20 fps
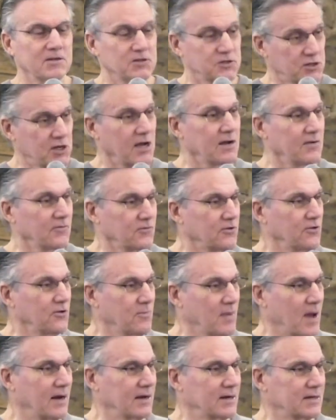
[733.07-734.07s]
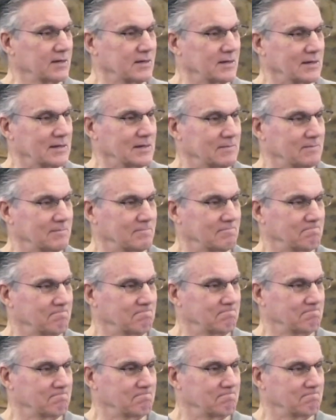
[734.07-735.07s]
He saved humanity.
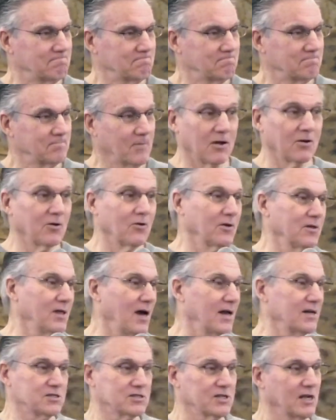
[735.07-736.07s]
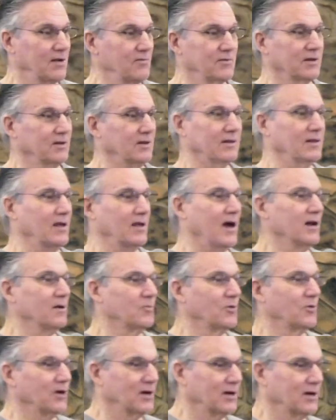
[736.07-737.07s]
Not only that, he saved the
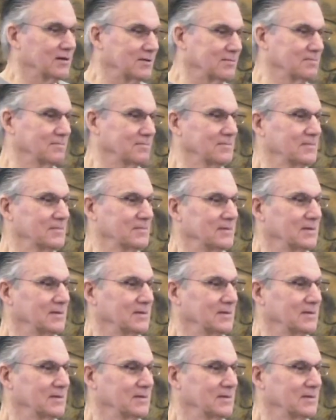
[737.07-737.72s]
animal kingdom.